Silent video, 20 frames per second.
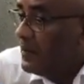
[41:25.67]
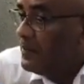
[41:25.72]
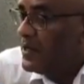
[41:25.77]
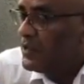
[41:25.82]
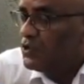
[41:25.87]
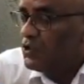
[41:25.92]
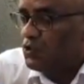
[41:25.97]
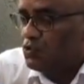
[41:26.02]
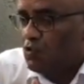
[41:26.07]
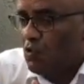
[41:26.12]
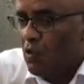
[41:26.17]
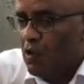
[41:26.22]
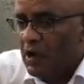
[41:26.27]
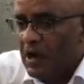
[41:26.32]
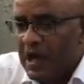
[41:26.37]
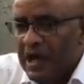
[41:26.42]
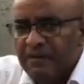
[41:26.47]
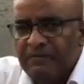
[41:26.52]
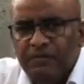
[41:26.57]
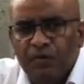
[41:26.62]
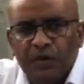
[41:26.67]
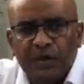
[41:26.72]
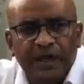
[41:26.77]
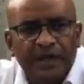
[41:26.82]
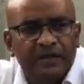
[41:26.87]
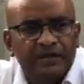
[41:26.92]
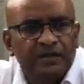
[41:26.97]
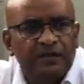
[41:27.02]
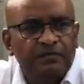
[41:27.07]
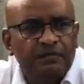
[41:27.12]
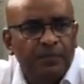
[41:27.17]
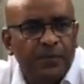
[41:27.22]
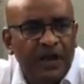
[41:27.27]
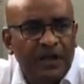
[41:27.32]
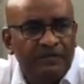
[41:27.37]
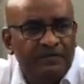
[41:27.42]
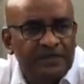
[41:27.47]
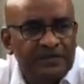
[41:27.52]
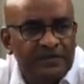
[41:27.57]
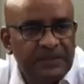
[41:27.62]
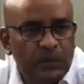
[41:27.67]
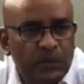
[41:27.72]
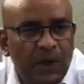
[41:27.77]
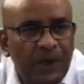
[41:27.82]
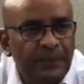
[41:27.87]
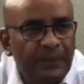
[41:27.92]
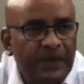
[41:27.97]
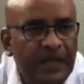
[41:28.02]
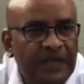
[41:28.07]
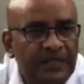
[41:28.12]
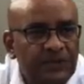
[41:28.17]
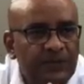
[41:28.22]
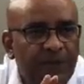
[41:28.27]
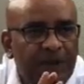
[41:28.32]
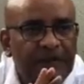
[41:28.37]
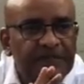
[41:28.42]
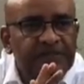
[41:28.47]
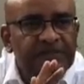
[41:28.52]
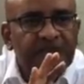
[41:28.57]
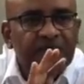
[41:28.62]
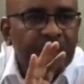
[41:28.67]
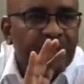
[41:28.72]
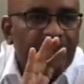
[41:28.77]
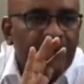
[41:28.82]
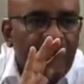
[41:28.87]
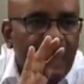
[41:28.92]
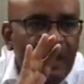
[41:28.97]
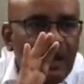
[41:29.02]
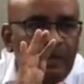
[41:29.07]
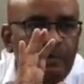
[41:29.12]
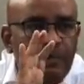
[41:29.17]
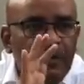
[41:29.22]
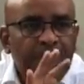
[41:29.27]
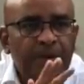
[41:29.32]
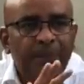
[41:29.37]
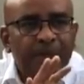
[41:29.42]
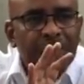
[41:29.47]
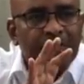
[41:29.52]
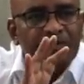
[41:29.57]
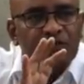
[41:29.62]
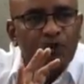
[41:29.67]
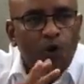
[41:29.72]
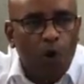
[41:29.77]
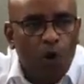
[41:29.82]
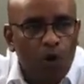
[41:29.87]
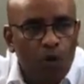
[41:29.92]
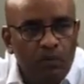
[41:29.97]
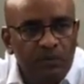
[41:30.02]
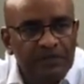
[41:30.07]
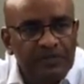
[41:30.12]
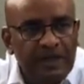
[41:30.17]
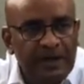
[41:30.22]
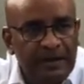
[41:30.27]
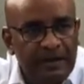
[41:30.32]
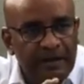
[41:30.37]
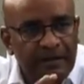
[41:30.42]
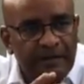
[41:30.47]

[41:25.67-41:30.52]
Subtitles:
a strong advocate of privacy. What takes place in people's homes and in